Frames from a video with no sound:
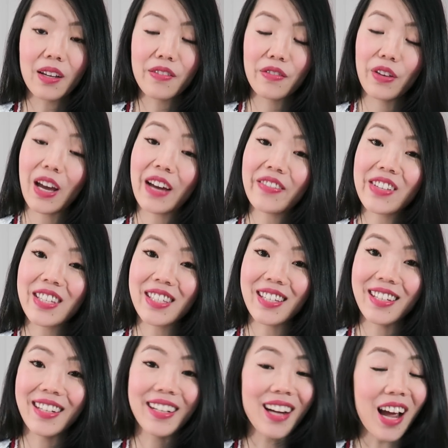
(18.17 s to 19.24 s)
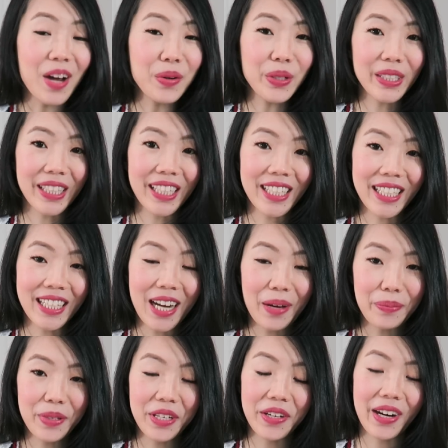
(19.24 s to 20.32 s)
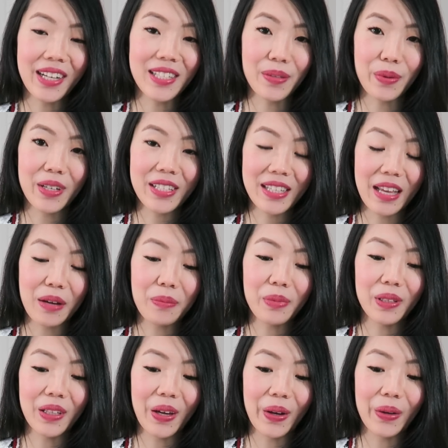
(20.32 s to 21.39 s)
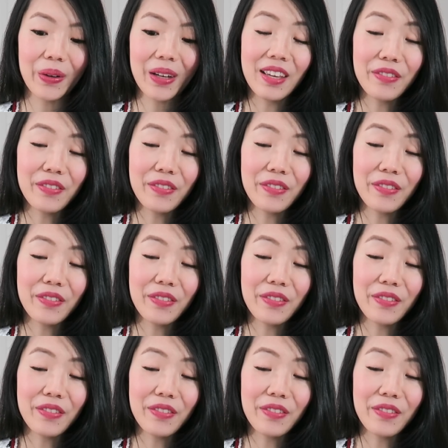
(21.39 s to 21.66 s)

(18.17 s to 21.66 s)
If you haven't seen it, I will link it up here as well as down below.